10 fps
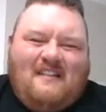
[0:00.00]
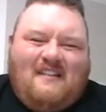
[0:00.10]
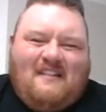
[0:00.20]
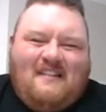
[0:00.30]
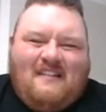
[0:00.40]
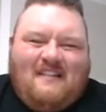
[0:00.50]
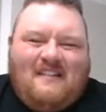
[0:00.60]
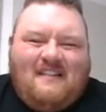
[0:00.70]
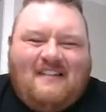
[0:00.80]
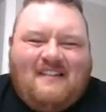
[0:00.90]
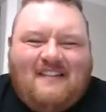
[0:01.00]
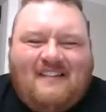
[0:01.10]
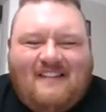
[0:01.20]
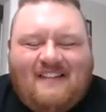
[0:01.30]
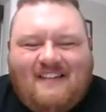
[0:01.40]

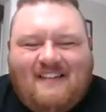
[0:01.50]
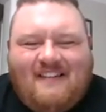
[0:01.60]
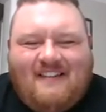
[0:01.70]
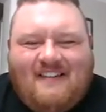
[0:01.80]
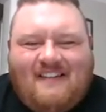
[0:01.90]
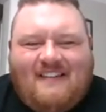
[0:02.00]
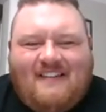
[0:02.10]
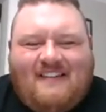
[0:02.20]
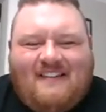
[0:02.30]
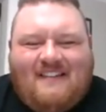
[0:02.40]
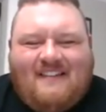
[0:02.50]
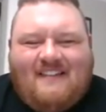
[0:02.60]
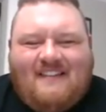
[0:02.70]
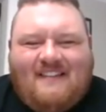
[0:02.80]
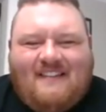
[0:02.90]

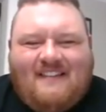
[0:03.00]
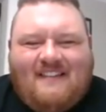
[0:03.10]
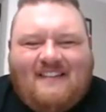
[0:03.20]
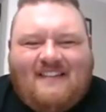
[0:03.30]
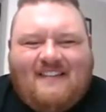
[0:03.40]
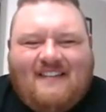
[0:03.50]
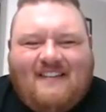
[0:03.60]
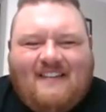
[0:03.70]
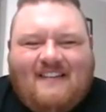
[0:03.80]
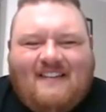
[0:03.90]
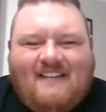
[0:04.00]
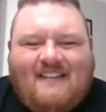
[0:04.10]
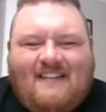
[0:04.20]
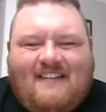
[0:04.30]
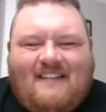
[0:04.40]

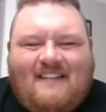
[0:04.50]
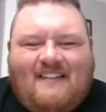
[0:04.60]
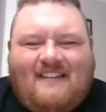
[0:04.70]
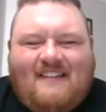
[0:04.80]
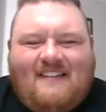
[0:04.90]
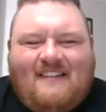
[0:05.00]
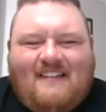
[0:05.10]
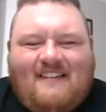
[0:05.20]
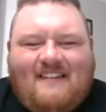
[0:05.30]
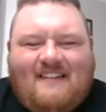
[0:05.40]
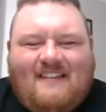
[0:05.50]
(silent)